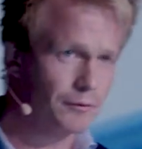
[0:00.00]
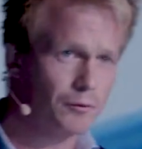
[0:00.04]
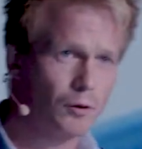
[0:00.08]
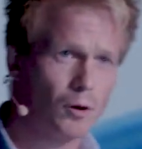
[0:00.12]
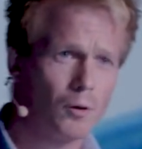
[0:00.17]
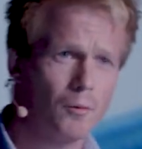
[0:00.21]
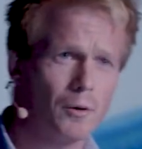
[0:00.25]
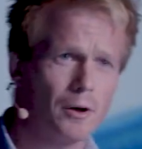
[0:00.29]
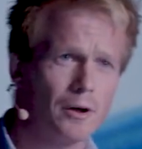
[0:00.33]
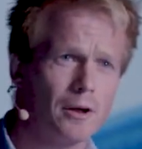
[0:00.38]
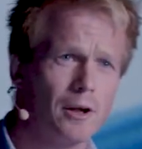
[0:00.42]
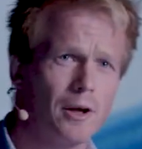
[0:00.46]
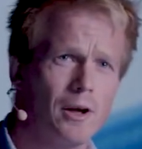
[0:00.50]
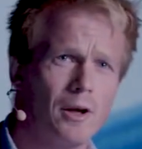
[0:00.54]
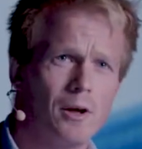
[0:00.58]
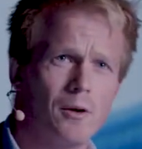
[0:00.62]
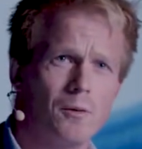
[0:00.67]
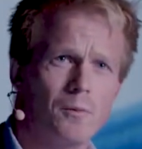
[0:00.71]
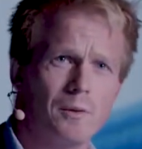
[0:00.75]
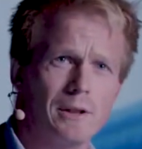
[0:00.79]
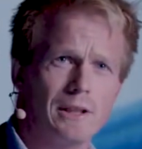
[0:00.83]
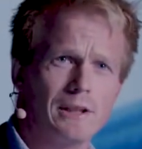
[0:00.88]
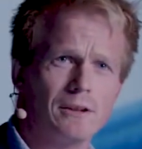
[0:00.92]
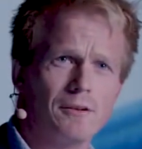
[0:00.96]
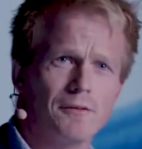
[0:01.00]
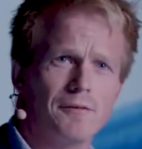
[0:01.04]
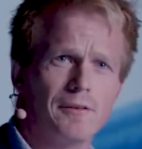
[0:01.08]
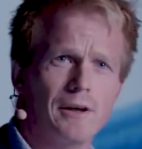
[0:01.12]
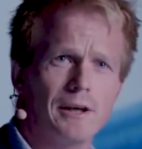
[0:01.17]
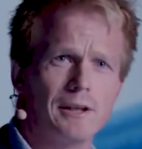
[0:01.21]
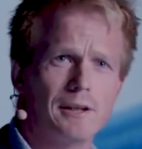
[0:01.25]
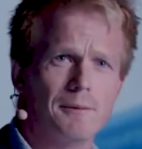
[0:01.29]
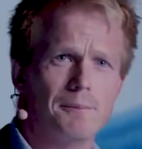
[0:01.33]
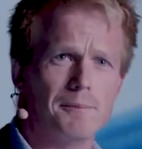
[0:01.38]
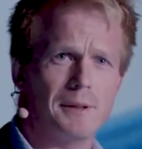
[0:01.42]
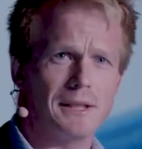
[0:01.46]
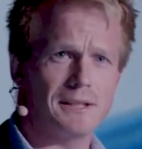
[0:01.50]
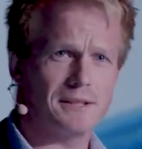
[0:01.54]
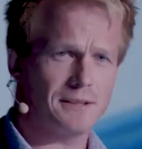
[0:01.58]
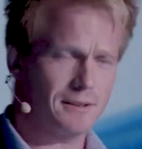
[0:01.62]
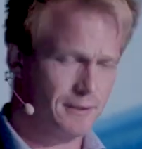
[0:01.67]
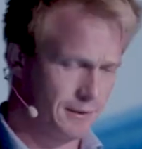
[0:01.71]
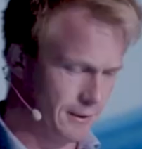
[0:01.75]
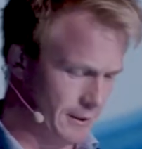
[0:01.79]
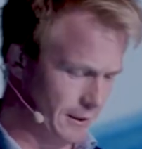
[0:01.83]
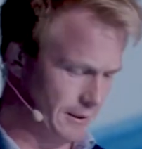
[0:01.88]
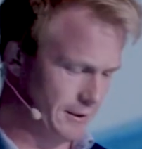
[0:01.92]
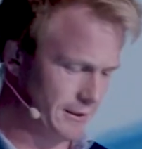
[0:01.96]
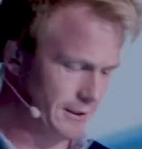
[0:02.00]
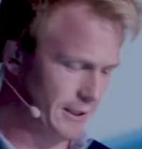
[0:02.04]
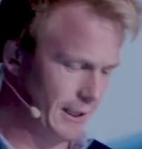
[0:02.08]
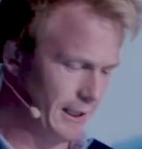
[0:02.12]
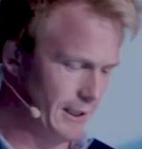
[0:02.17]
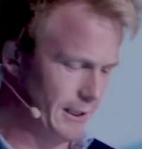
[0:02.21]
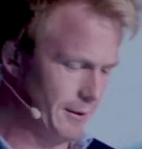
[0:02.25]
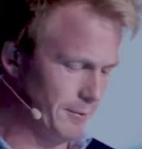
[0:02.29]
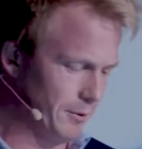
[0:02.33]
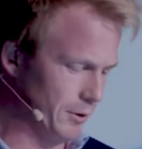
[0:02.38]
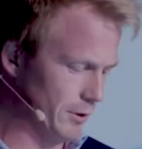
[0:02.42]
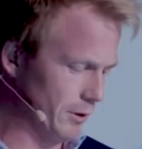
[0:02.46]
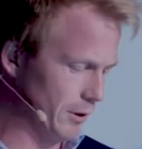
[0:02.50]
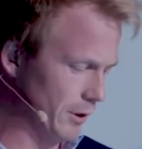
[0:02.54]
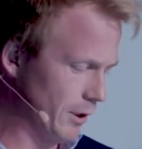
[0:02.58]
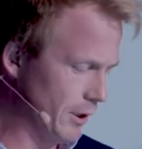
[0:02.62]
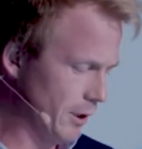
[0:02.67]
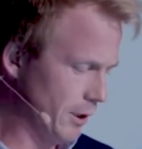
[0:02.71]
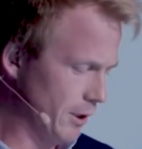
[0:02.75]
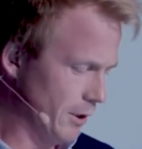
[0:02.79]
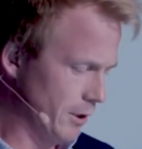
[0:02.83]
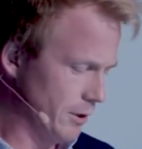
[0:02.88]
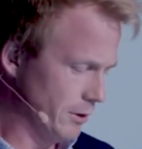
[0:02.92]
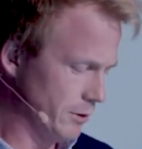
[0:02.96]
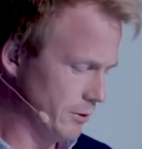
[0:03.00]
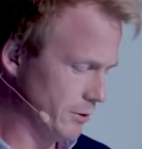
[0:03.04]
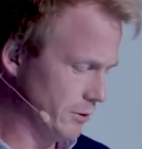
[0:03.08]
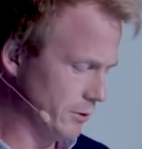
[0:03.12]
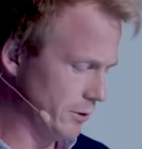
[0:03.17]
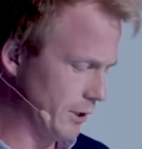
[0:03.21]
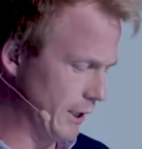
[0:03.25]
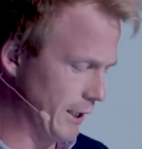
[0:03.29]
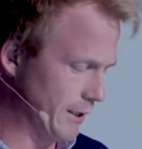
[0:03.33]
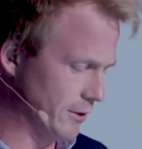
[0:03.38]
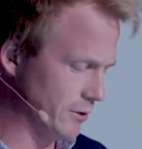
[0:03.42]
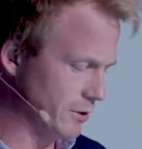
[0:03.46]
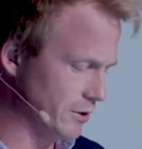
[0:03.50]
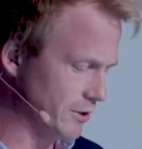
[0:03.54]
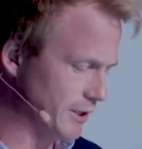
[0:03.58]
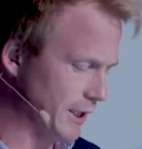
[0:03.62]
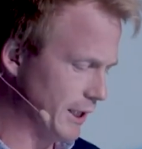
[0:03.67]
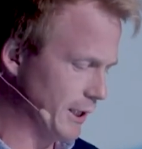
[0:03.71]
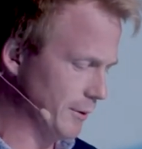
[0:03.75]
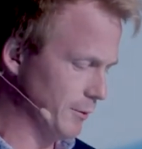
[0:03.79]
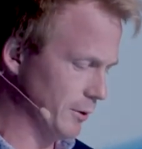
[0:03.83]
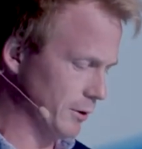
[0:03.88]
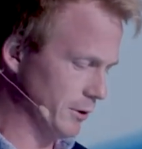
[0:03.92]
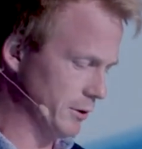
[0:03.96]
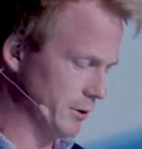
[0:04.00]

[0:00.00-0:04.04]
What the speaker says: forward, we need to find the best and scalable and sustainable